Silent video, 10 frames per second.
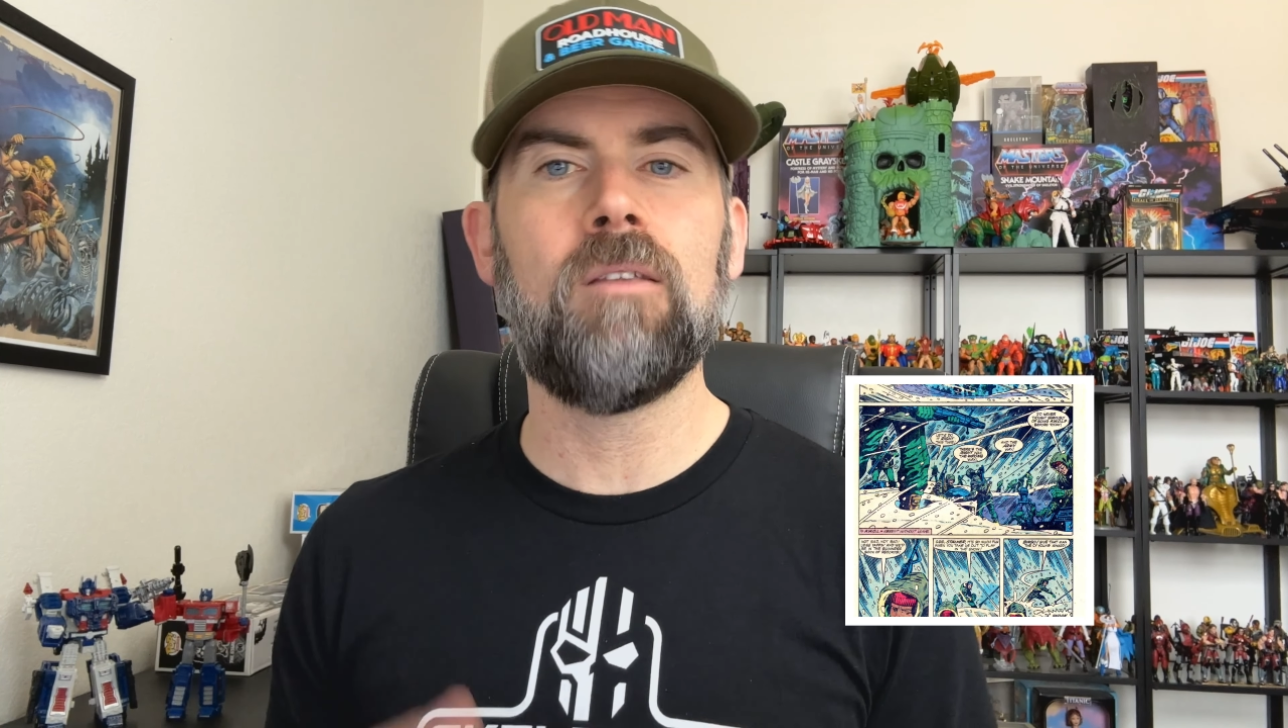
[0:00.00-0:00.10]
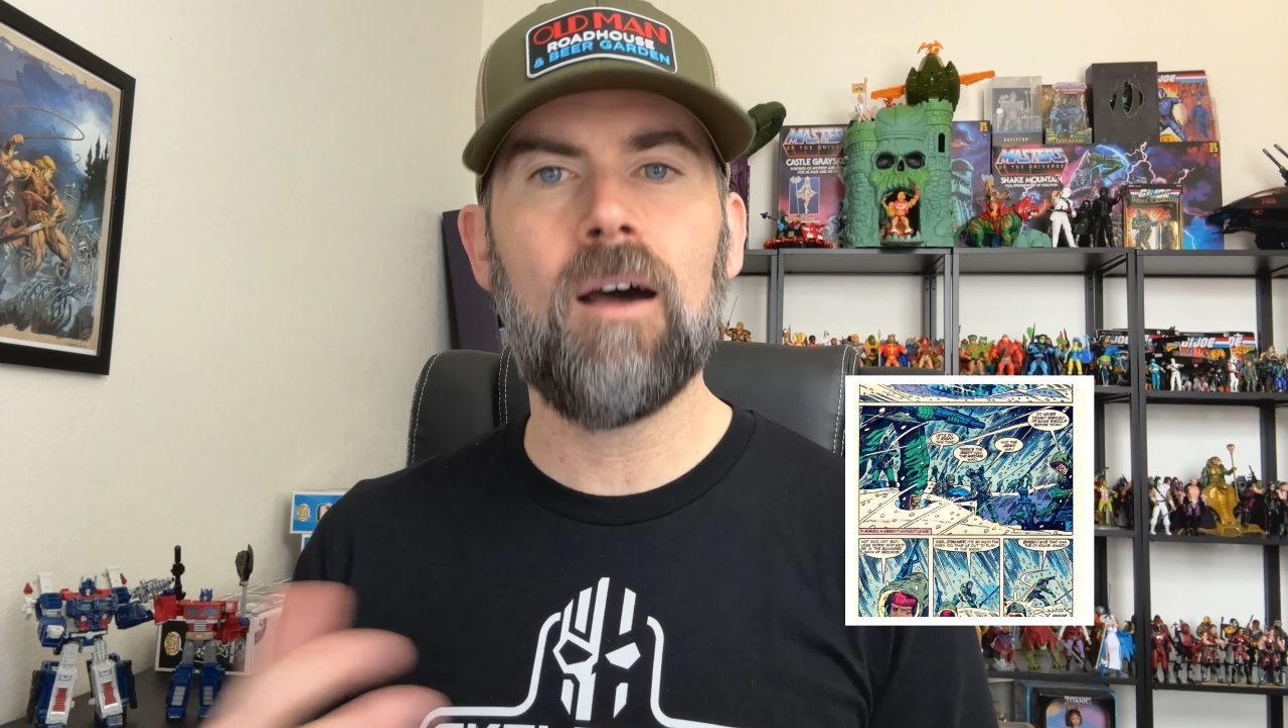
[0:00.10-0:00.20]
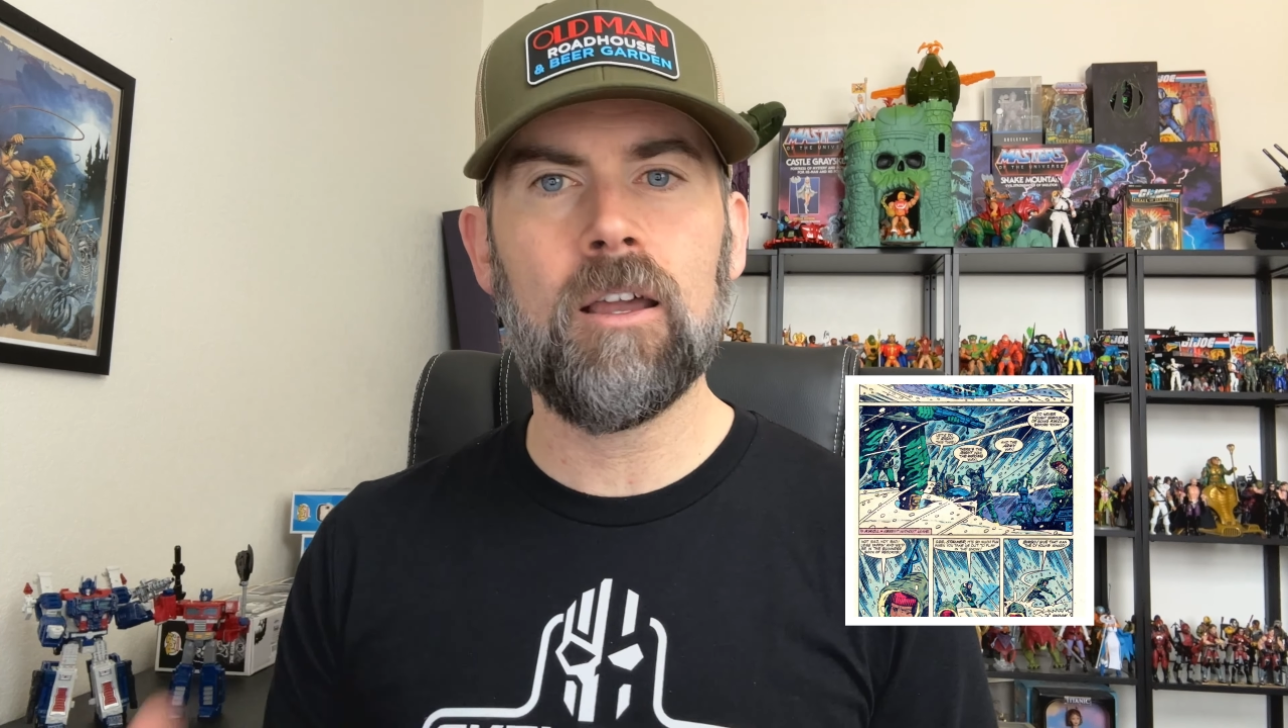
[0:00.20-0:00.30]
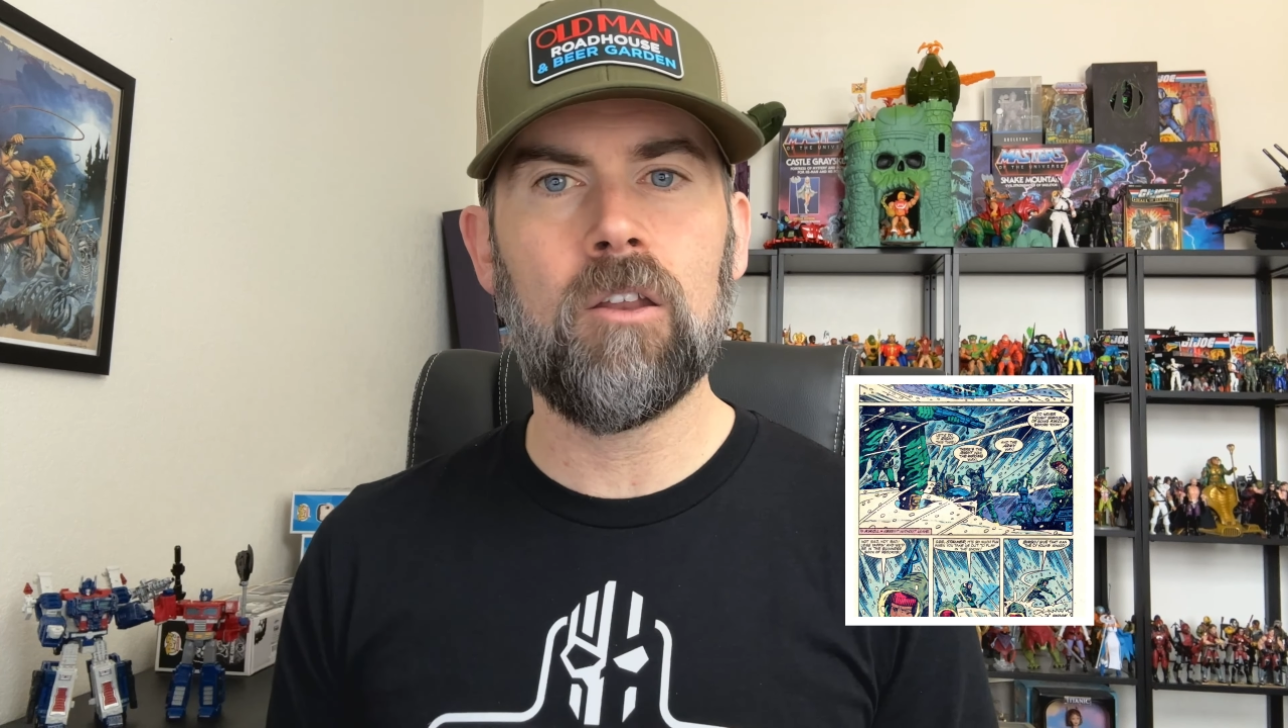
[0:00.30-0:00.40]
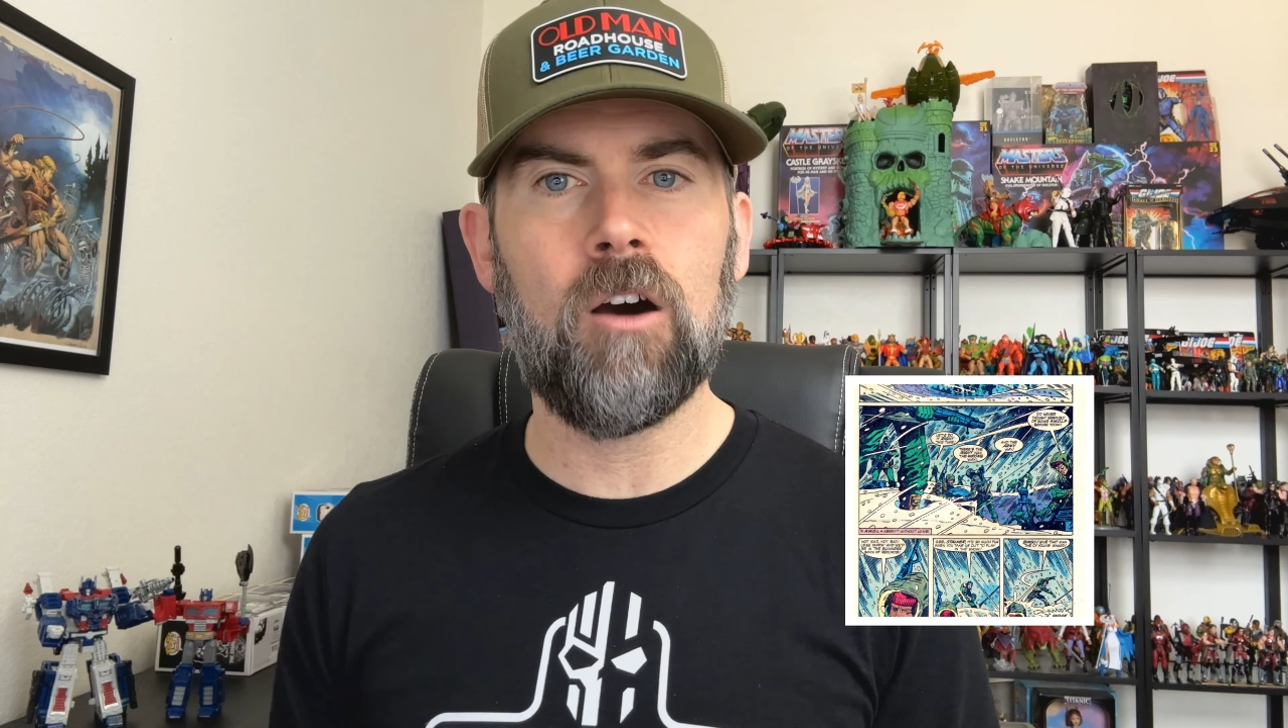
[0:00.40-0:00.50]

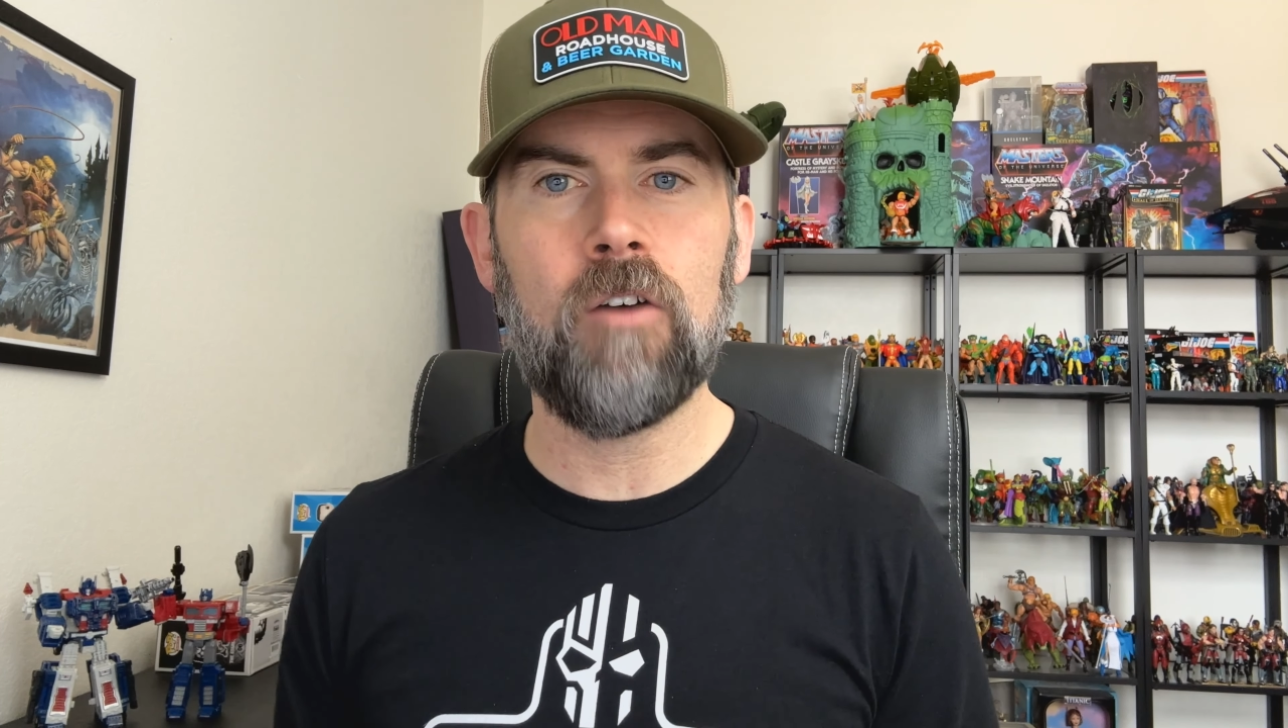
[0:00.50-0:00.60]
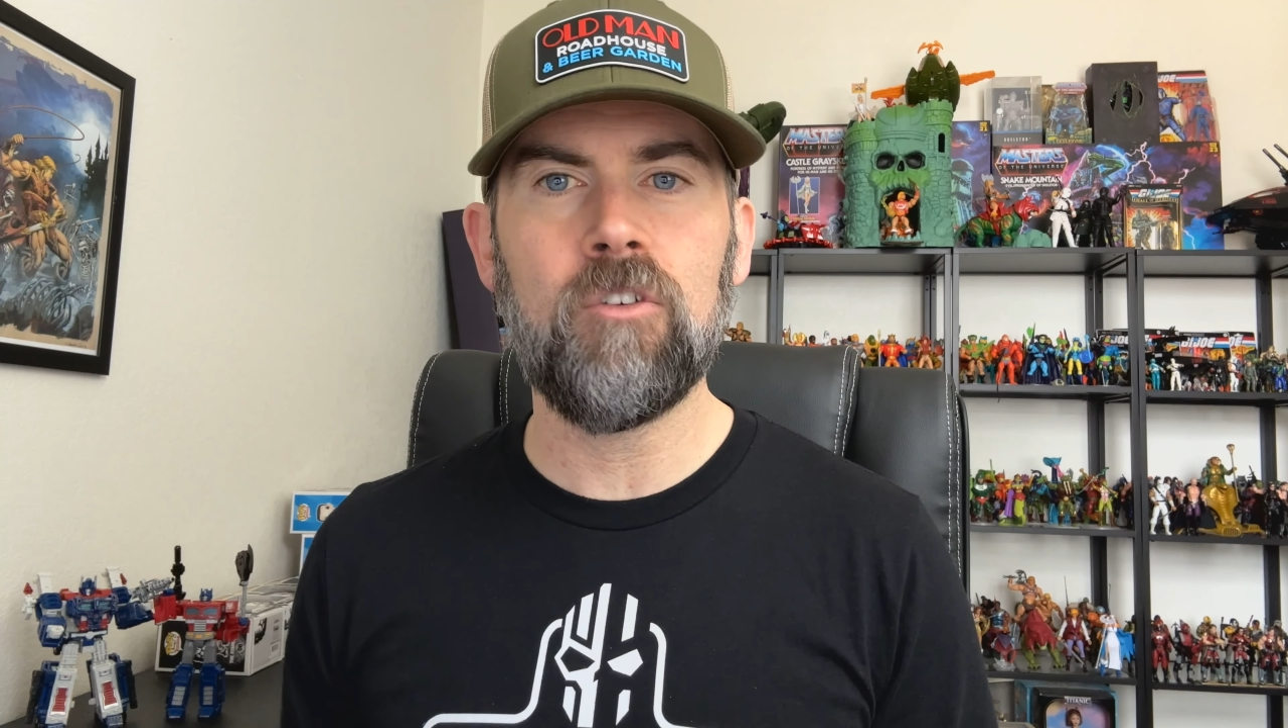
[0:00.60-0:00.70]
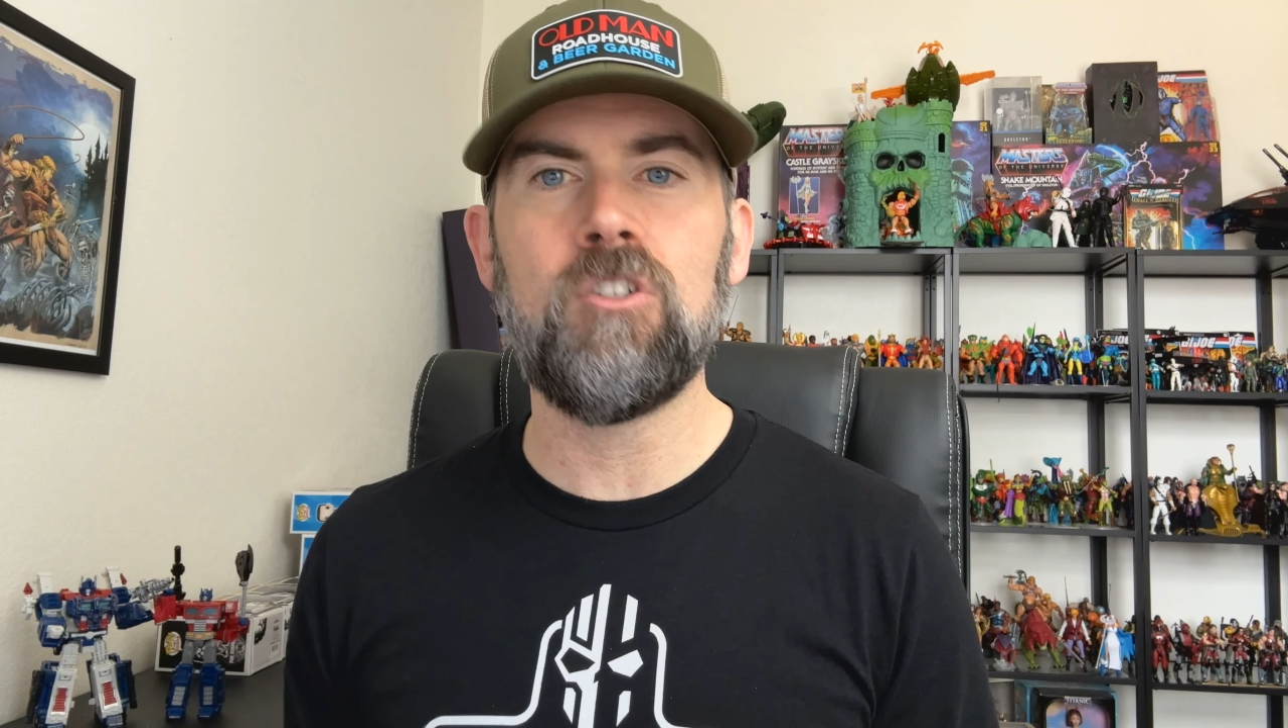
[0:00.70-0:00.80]
knock it off,